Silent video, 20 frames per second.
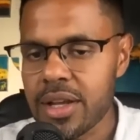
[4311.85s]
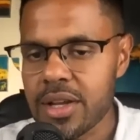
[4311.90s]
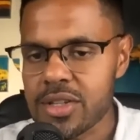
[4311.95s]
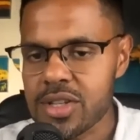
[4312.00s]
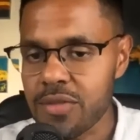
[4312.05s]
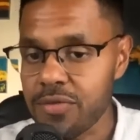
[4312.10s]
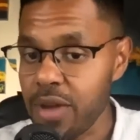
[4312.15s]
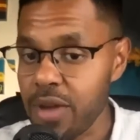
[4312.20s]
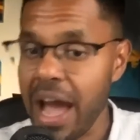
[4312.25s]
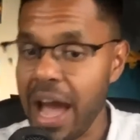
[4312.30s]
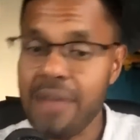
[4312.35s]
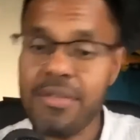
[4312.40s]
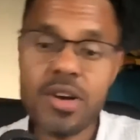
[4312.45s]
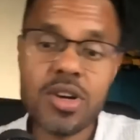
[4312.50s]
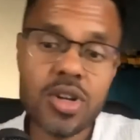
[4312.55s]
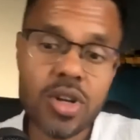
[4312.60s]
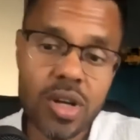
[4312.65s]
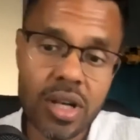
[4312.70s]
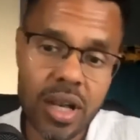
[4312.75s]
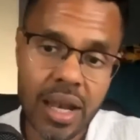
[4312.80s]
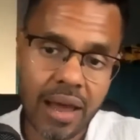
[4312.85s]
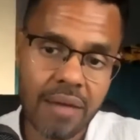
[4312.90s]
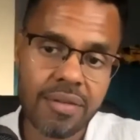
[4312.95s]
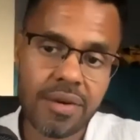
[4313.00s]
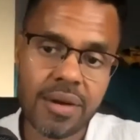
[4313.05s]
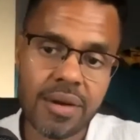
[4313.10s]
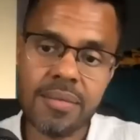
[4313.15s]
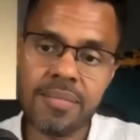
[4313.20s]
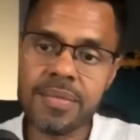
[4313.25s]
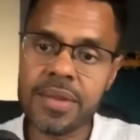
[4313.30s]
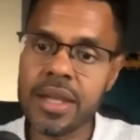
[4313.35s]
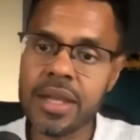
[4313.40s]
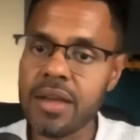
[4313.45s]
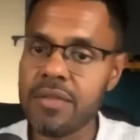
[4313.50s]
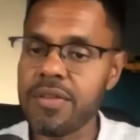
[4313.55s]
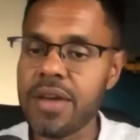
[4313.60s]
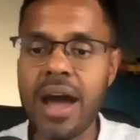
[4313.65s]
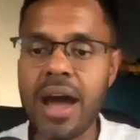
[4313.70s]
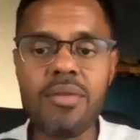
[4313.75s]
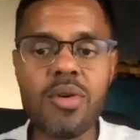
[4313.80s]
So if you have a good level,
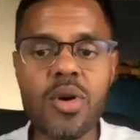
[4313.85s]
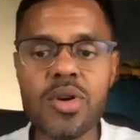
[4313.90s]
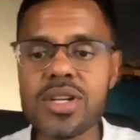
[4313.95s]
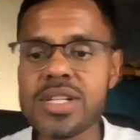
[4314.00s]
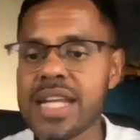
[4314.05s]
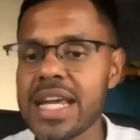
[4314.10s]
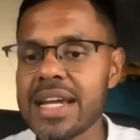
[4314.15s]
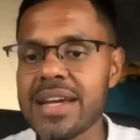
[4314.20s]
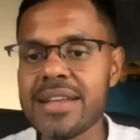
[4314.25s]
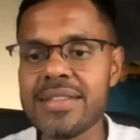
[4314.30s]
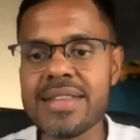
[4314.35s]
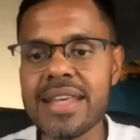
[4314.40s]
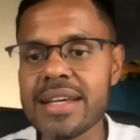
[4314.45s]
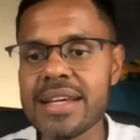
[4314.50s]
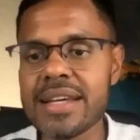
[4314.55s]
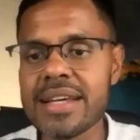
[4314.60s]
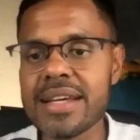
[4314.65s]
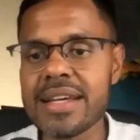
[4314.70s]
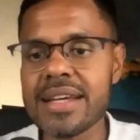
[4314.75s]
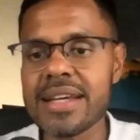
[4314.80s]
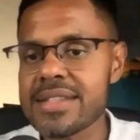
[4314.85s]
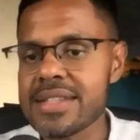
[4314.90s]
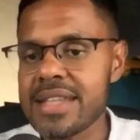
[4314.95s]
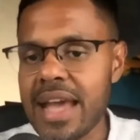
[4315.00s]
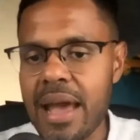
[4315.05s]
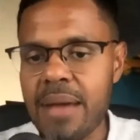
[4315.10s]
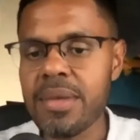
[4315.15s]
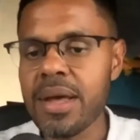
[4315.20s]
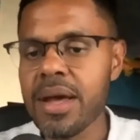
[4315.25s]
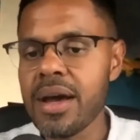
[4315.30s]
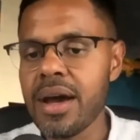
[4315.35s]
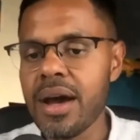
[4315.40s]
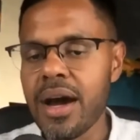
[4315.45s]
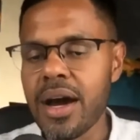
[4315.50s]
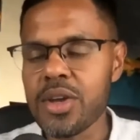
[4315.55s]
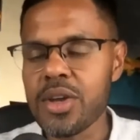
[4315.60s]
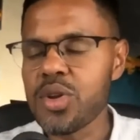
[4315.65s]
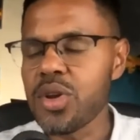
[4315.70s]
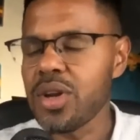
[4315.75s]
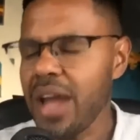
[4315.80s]
if you have already taken the exam,
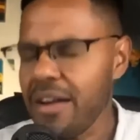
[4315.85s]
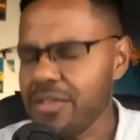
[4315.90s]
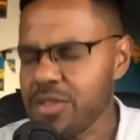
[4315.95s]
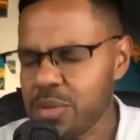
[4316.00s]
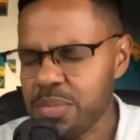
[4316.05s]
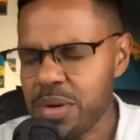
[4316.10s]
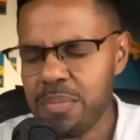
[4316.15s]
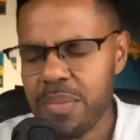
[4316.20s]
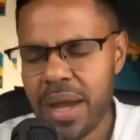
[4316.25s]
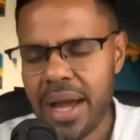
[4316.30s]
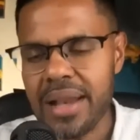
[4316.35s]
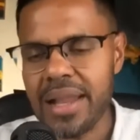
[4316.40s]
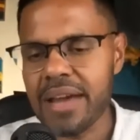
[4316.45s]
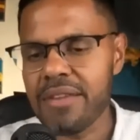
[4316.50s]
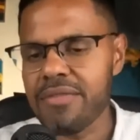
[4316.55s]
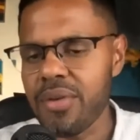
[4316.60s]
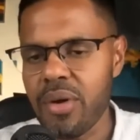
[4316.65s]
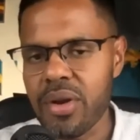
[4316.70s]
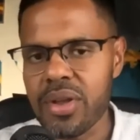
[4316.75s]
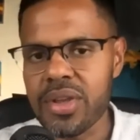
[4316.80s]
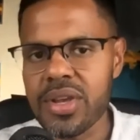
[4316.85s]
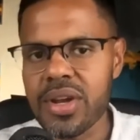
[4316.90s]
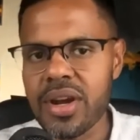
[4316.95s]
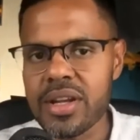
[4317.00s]
you don't have to prepare like for a year.